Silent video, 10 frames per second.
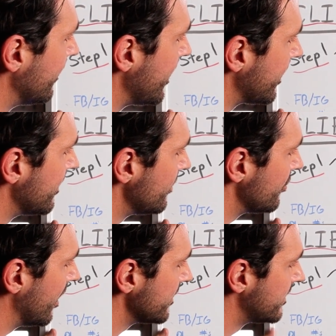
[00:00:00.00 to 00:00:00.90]
like,
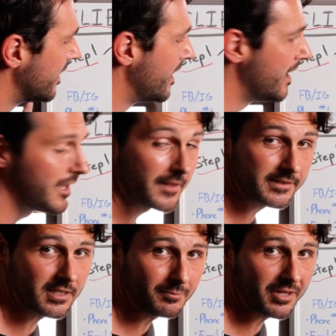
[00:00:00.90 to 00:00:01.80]
trust.
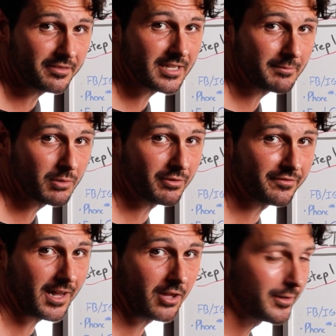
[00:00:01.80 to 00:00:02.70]
That's gonna be a theme that we
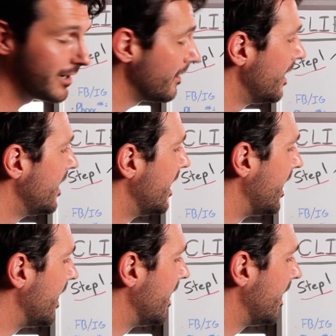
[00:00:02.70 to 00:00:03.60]
follow here.
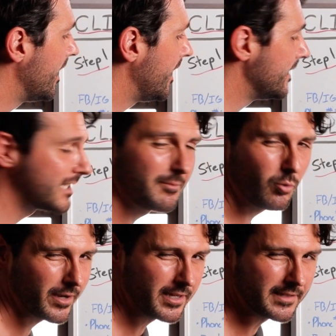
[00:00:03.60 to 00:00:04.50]
It's gonna be
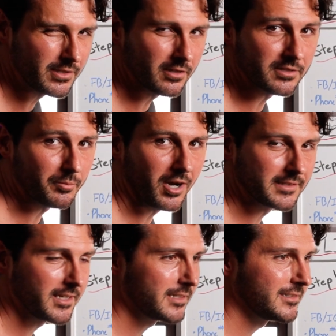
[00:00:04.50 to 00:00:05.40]
way easier as a
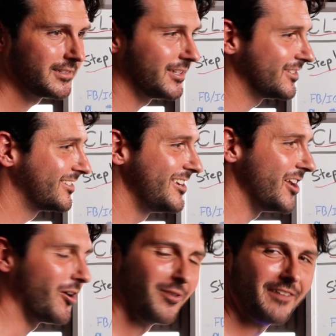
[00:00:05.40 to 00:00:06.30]
process. It's,
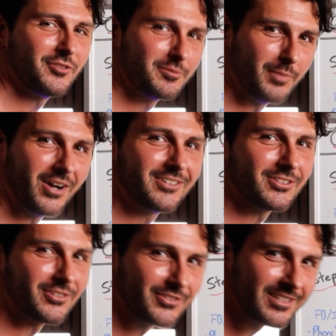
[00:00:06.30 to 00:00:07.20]
if there's bugs
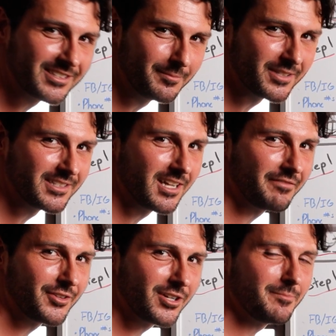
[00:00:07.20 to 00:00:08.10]
or there's systems and
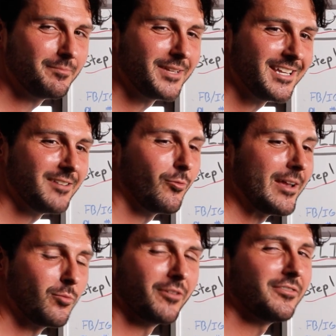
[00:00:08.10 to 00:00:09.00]
stuff, they're gonna be
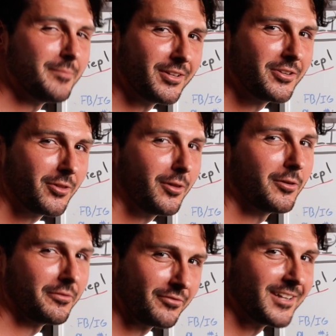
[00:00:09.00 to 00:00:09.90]
way more familiar
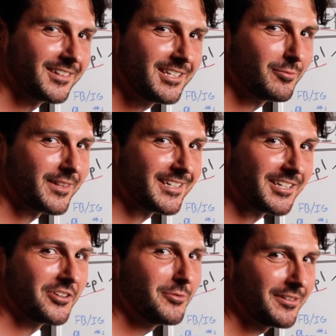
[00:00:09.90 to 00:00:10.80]
or friendly when they
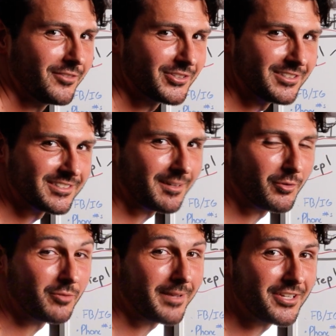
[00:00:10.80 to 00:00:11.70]
tell you it versus
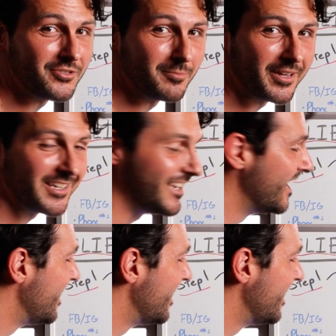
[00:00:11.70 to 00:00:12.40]
someone who paid you money